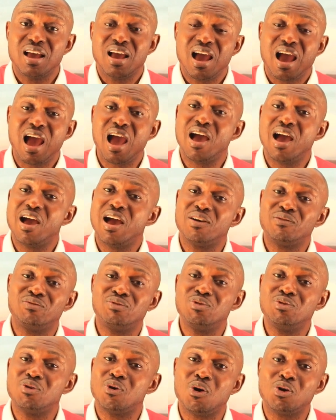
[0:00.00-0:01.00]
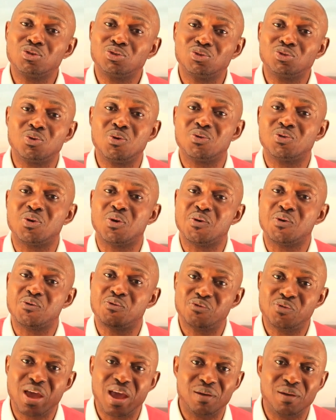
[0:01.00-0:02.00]
Have you also
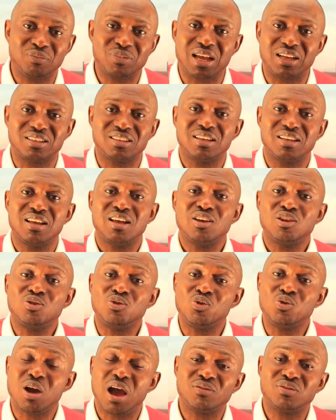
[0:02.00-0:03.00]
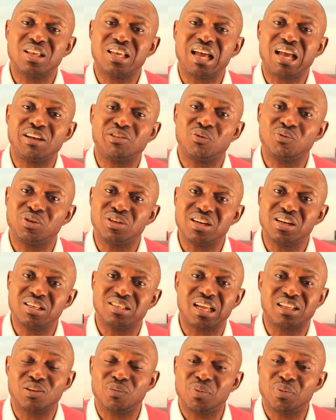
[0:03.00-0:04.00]
confirmed that you have the kind of grace
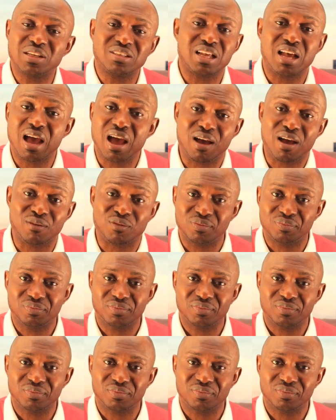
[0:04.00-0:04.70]
that the person have?